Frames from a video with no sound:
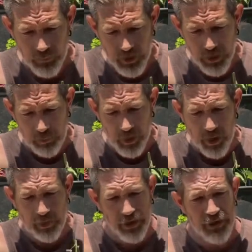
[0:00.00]
You pick a
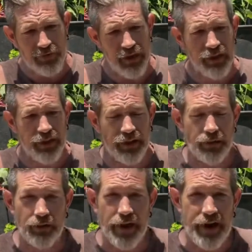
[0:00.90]
bunch of it,
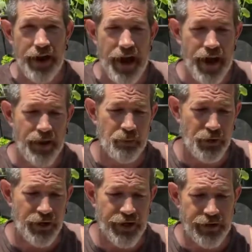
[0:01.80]
let it hang, put
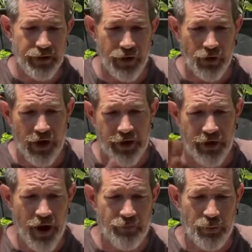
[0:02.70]
it in, you know, cut it
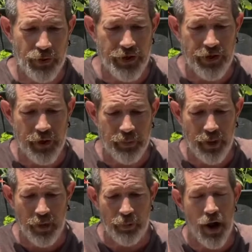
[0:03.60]
off, put it in
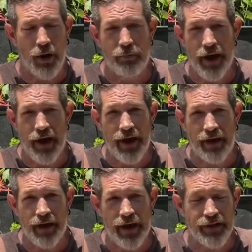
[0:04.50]
a brown
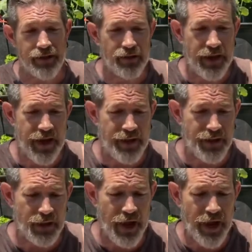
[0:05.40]
bag out of the
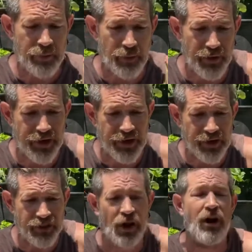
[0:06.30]
light, put it in a
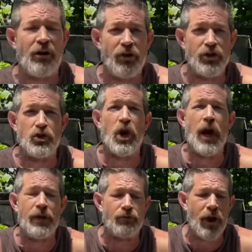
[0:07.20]
dark or a
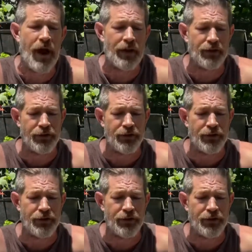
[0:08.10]
drying rack in the